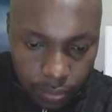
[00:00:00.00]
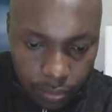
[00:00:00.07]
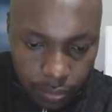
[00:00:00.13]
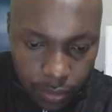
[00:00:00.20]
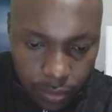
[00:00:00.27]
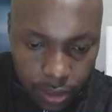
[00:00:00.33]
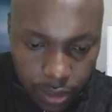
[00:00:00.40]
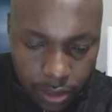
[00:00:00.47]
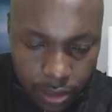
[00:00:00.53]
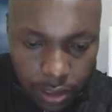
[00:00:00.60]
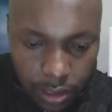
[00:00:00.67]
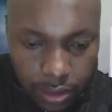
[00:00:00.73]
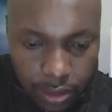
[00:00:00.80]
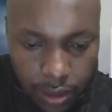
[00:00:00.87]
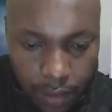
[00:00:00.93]
this is
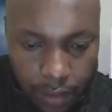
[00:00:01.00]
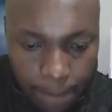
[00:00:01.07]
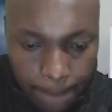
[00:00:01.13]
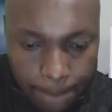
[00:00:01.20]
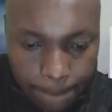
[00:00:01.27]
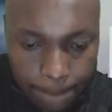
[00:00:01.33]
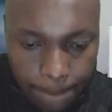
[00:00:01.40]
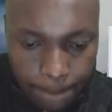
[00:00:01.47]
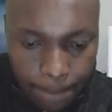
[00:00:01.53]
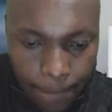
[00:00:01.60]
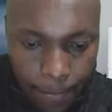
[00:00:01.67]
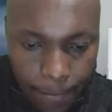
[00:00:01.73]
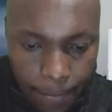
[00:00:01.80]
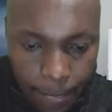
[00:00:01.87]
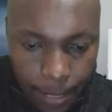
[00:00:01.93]
3,
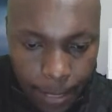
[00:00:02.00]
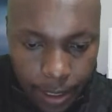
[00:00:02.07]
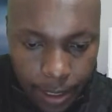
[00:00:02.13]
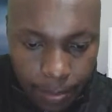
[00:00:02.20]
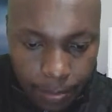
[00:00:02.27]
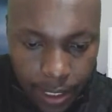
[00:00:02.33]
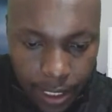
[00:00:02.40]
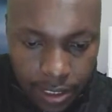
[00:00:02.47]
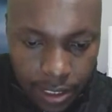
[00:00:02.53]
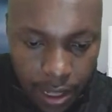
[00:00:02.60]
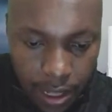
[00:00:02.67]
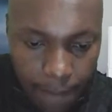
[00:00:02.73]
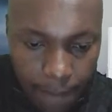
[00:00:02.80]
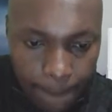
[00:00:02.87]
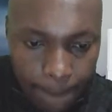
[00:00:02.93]
then plus
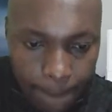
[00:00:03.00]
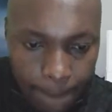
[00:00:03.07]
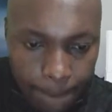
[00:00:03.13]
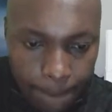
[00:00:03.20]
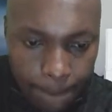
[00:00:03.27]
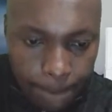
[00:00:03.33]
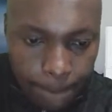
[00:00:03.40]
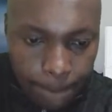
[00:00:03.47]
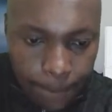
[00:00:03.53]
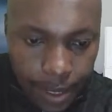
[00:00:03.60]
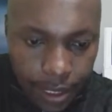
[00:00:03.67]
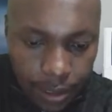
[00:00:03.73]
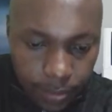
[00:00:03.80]
b,